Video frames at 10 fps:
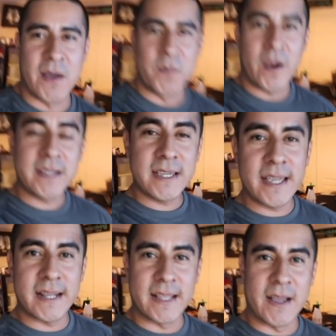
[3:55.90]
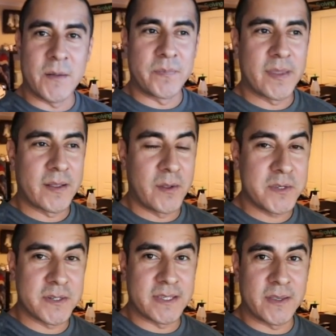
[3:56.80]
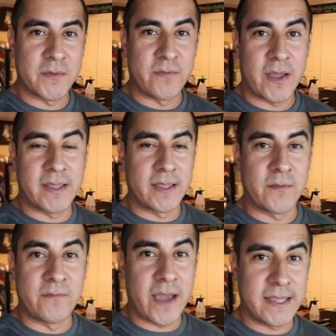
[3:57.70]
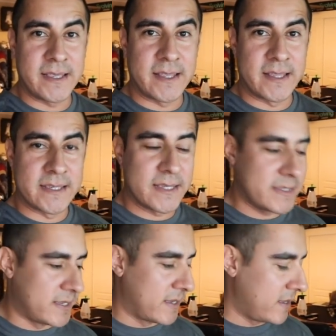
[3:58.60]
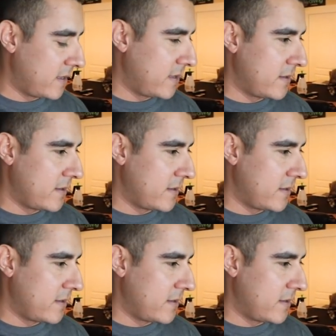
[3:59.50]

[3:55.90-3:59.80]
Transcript: um, we're actually getting um, closer to finding finding an assistant.